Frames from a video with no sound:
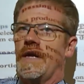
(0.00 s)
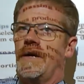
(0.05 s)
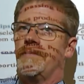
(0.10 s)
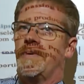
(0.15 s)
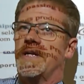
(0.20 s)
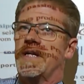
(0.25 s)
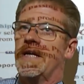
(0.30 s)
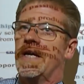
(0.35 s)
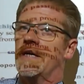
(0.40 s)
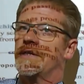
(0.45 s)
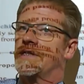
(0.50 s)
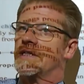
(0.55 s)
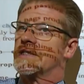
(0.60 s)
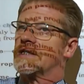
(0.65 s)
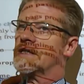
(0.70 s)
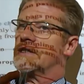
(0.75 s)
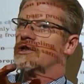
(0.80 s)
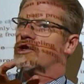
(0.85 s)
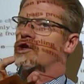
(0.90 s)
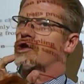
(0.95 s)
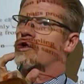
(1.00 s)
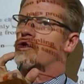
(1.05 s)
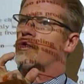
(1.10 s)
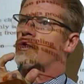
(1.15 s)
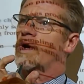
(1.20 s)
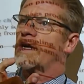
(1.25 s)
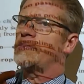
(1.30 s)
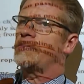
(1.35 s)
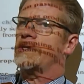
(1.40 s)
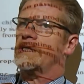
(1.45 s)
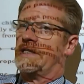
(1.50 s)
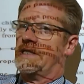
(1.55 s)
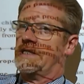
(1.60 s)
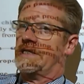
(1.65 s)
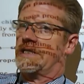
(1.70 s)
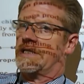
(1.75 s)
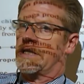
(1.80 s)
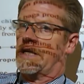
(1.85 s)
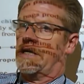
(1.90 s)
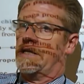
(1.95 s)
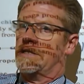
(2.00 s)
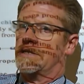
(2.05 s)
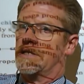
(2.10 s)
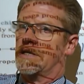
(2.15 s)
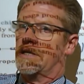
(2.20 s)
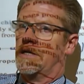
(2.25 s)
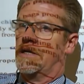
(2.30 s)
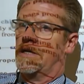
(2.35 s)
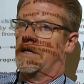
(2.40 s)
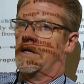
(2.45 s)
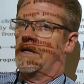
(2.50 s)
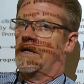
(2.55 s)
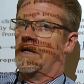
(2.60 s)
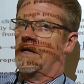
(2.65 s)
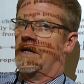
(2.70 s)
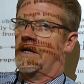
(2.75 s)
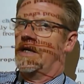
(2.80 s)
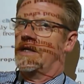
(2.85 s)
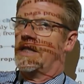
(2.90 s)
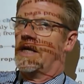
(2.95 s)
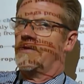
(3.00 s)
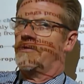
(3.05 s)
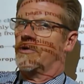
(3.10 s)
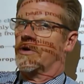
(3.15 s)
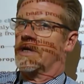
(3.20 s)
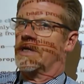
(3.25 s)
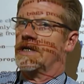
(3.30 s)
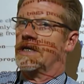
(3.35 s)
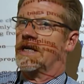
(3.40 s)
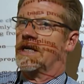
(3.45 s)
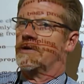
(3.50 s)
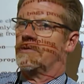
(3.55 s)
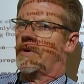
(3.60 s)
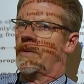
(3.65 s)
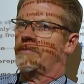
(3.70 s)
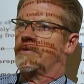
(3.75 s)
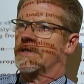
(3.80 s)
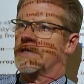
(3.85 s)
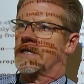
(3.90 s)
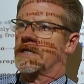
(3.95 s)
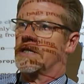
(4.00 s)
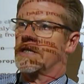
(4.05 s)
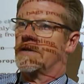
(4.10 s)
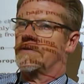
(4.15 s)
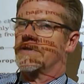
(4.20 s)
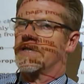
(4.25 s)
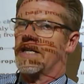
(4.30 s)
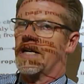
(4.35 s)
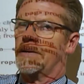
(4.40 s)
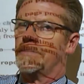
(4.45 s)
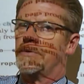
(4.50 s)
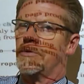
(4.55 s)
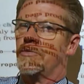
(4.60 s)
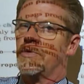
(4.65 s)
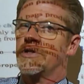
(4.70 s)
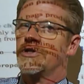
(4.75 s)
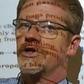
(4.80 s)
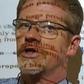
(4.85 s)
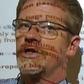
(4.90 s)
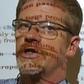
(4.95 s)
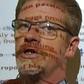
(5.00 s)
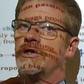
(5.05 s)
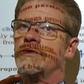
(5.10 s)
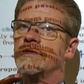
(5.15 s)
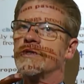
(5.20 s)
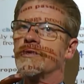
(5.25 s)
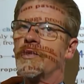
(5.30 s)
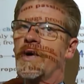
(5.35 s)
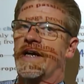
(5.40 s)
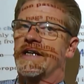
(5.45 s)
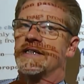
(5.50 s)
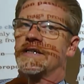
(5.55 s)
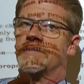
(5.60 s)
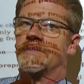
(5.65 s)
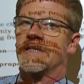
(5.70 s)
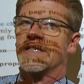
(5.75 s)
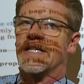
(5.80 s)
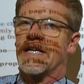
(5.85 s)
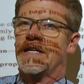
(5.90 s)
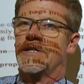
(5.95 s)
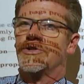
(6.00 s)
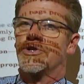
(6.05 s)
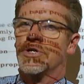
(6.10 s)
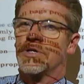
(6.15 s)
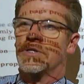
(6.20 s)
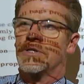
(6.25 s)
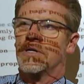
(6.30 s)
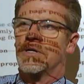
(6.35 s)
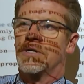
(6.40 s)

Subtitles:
but he had this incredible insight that if we're going to get a representative sample, we should use randomization.